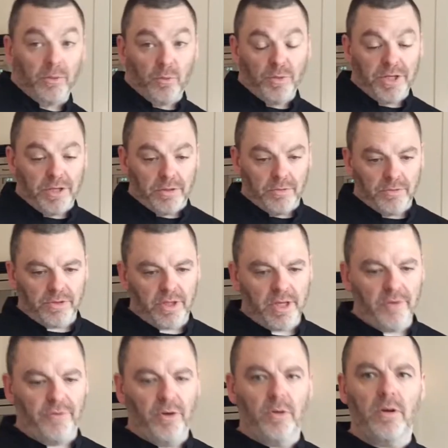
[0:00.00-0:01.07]
that we use.
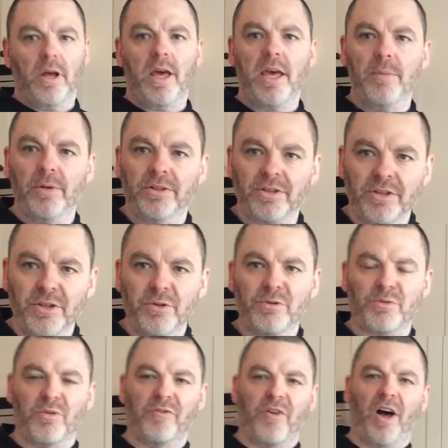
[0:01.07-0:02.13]
If you're able to
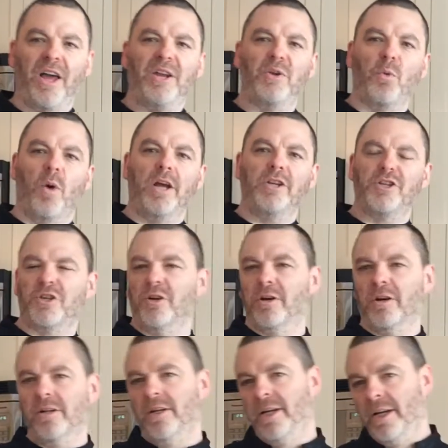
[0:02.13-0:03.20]
use refined white
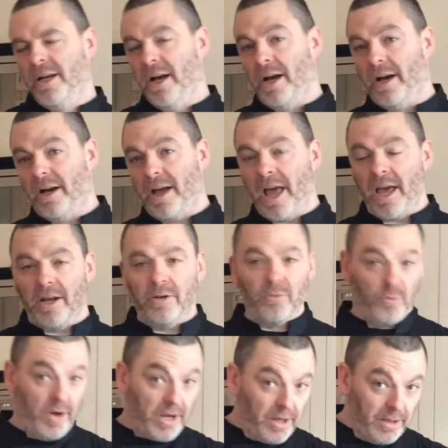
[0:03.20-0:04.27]
sugar
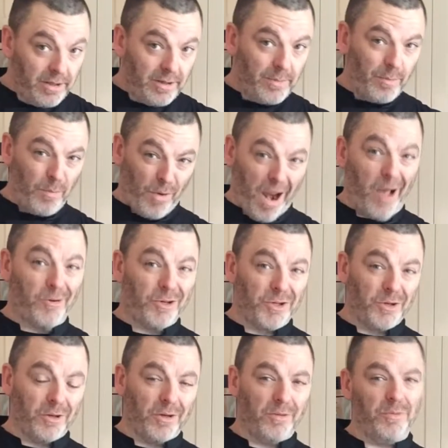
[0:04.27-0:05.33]
and regular brown
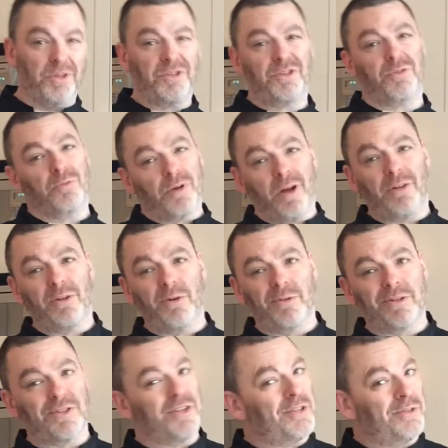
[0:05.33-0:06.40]
sugar, which we all know
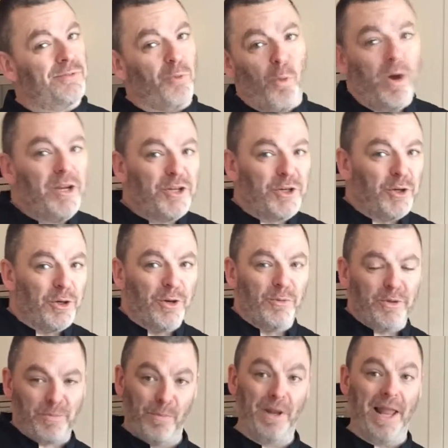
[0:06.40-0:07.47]
is just white sugar
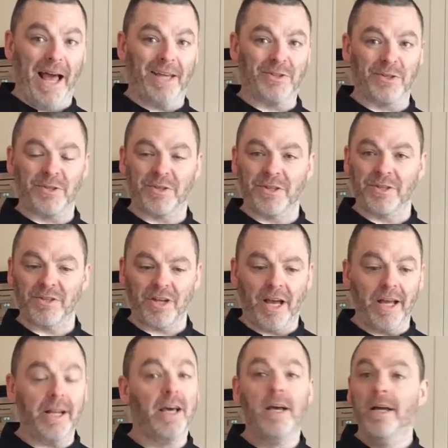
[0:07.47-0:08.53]
with molasses
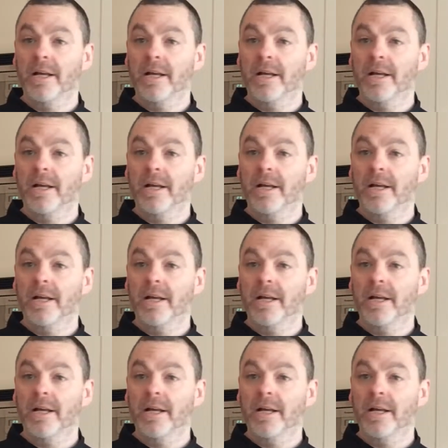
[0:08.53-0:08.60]
inside,